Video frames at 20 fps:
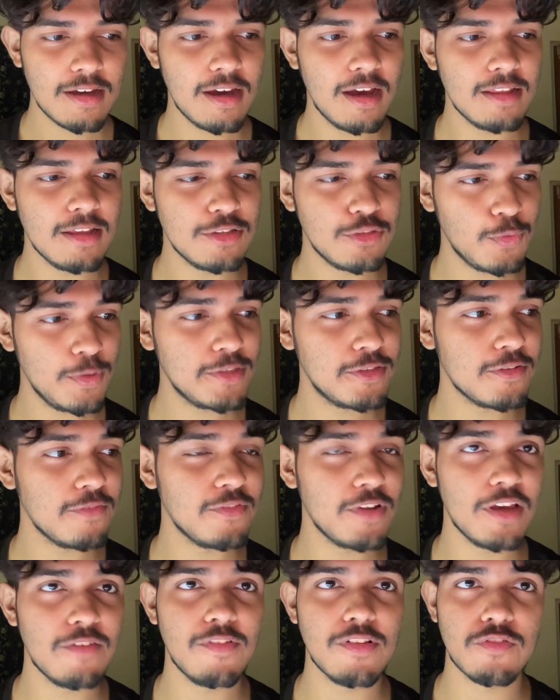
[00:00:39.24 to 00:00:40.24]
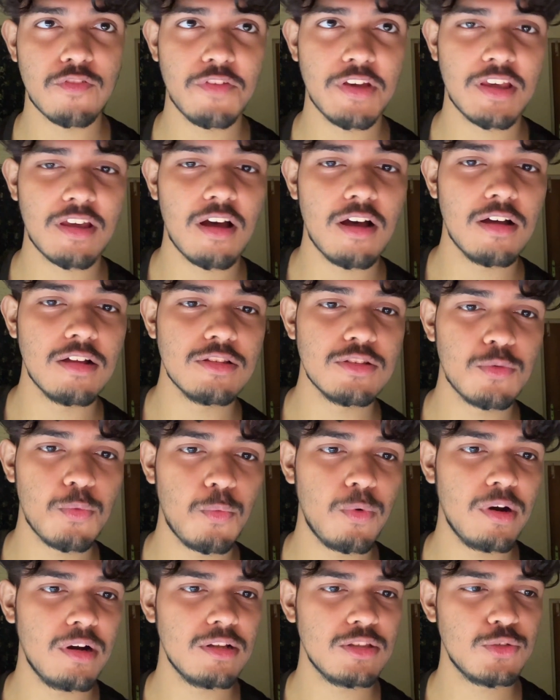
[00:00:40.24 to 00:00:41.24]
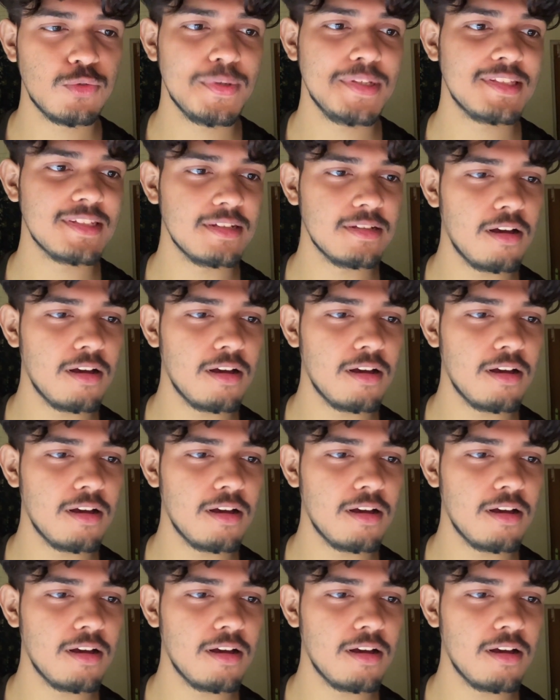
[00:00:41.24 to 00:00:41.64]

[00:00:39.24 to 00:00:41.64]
and the tweets of Naval Ravikant were tweeted